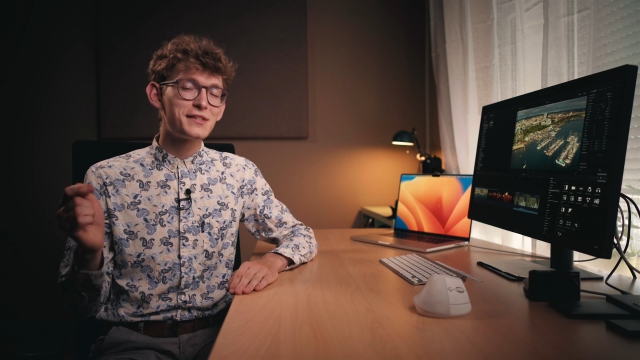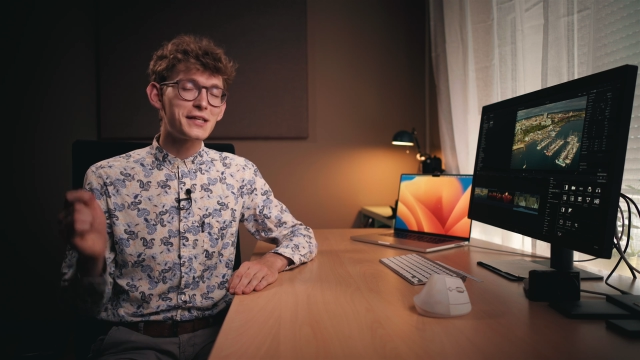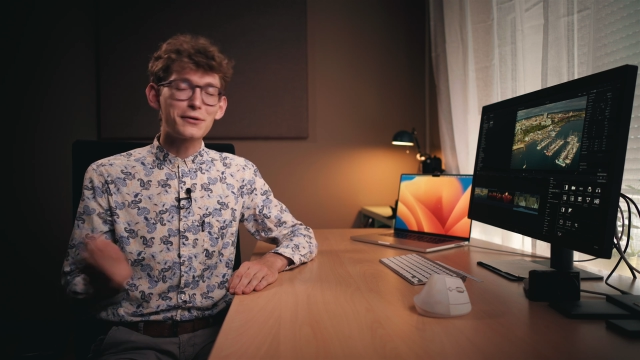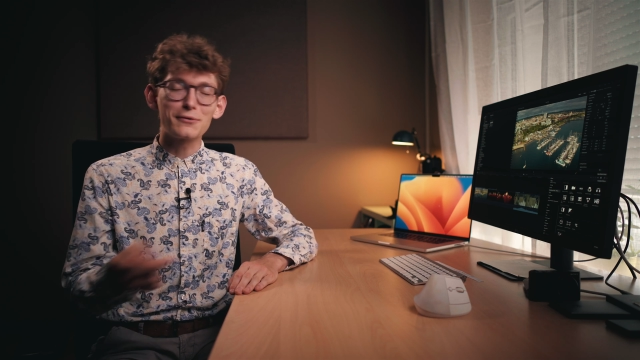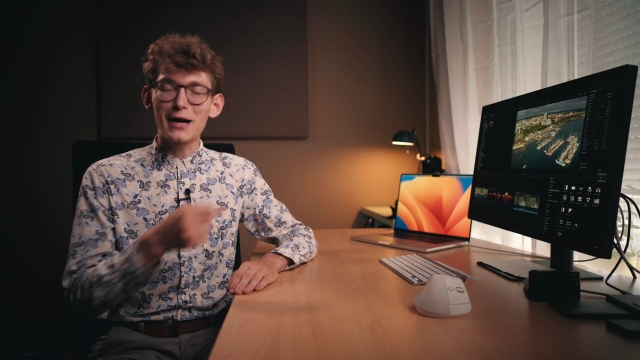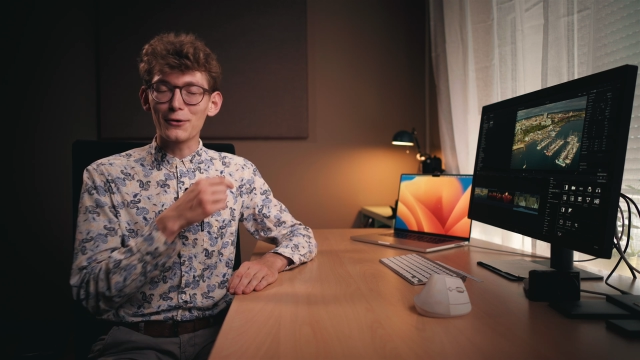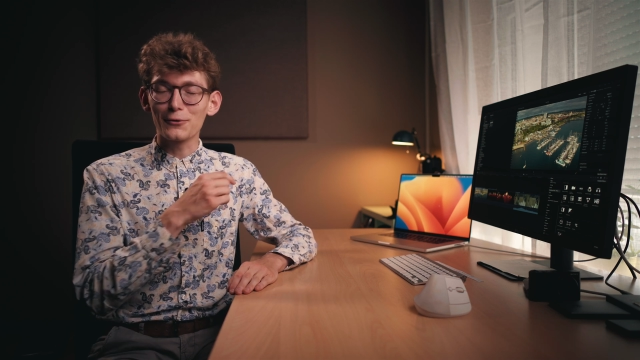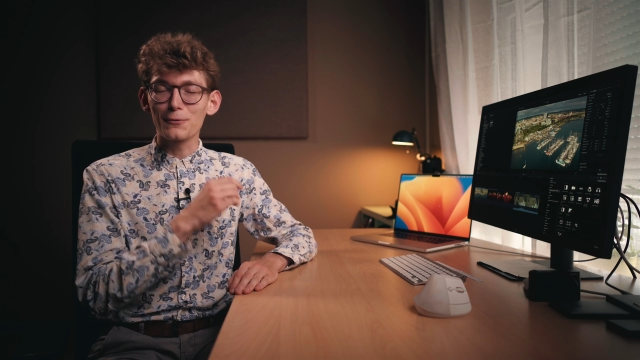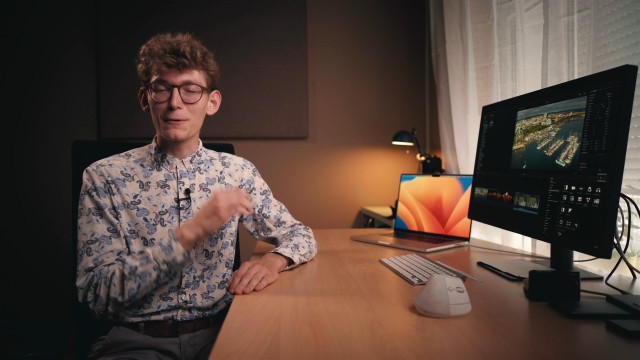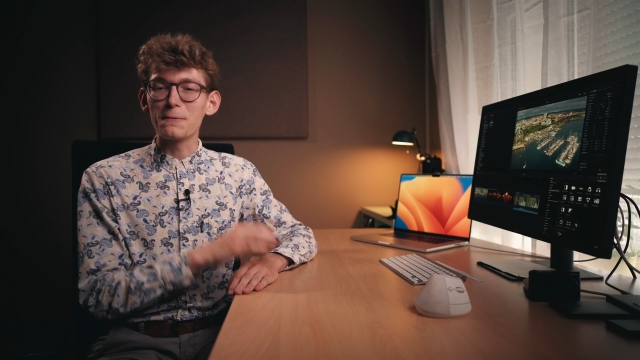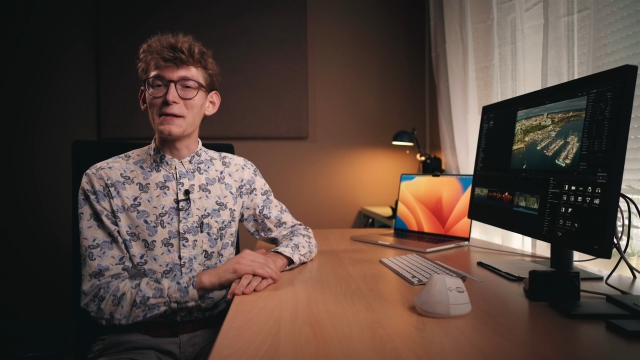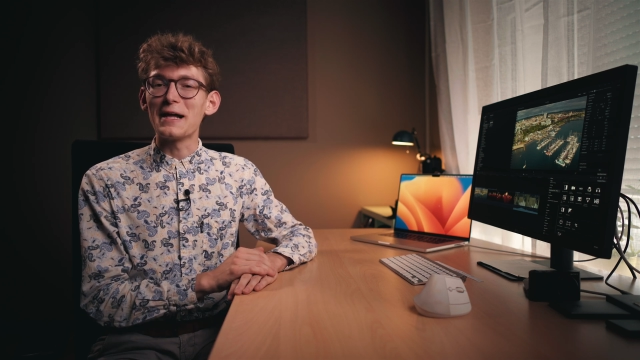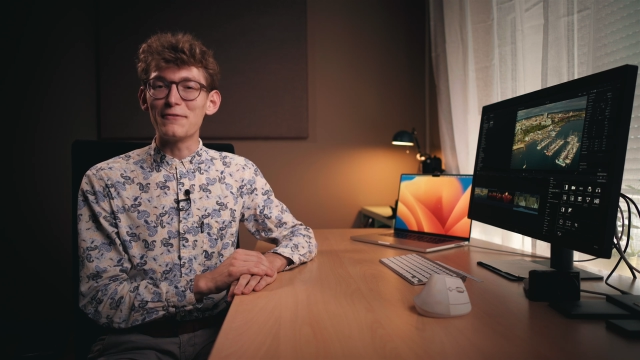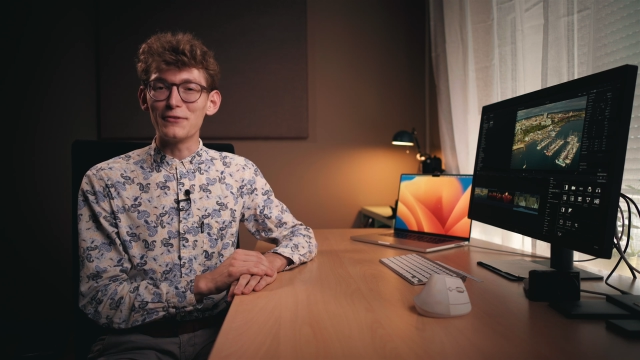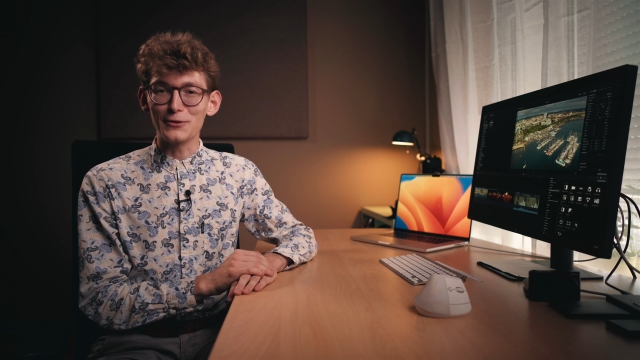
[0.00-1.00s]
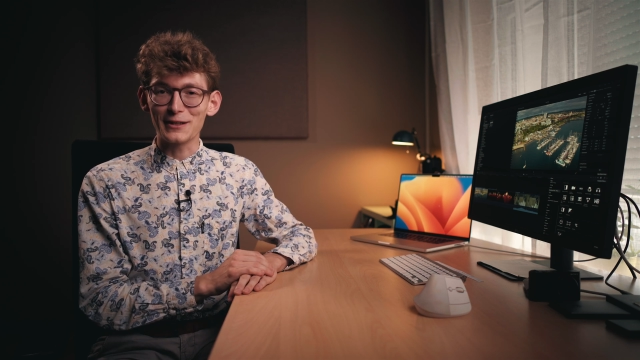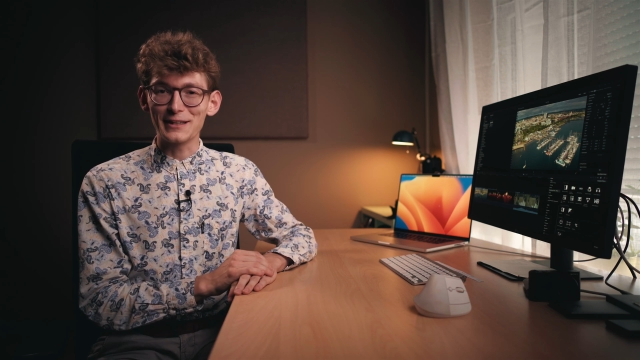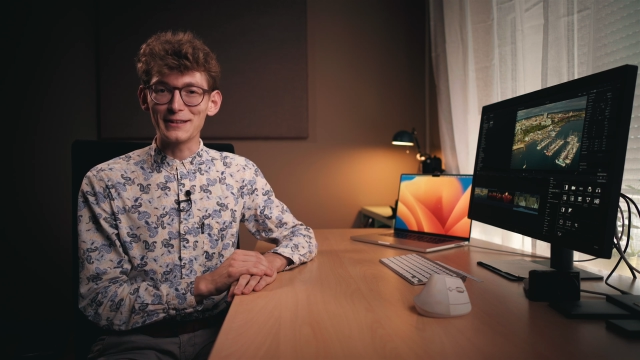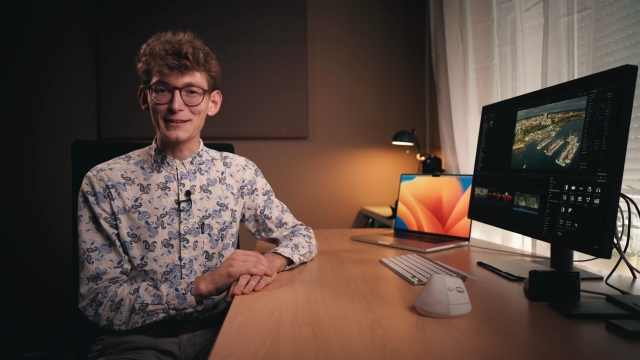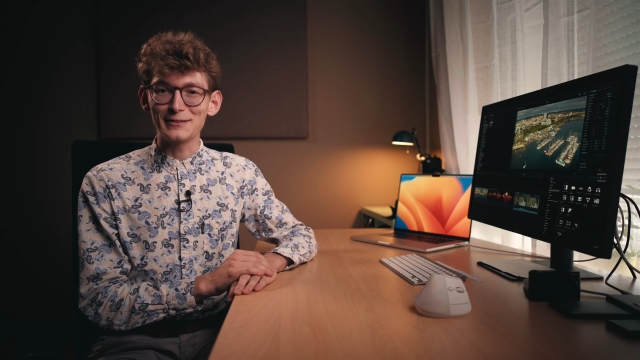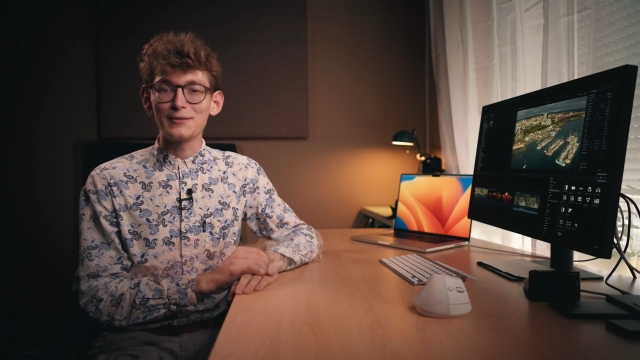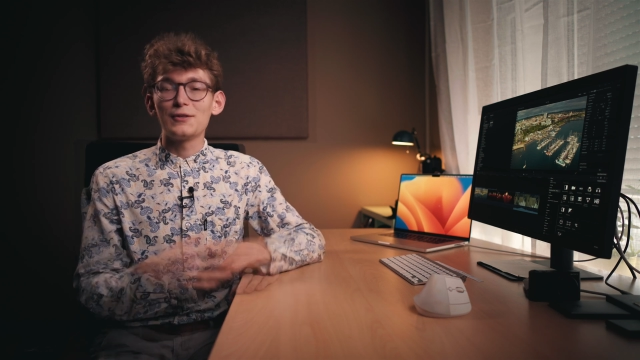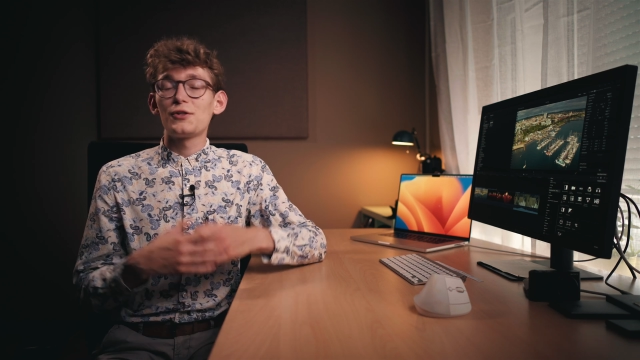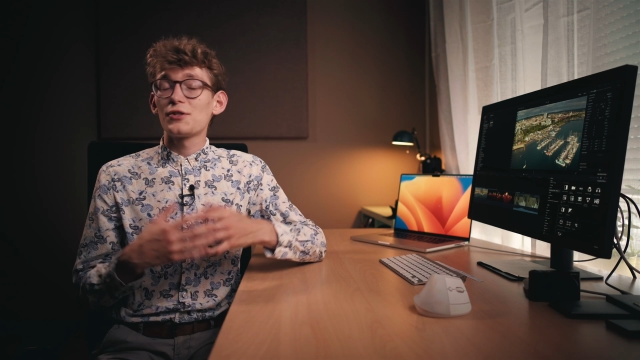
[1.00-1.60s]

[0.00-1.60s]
stick around, we will have a look at it.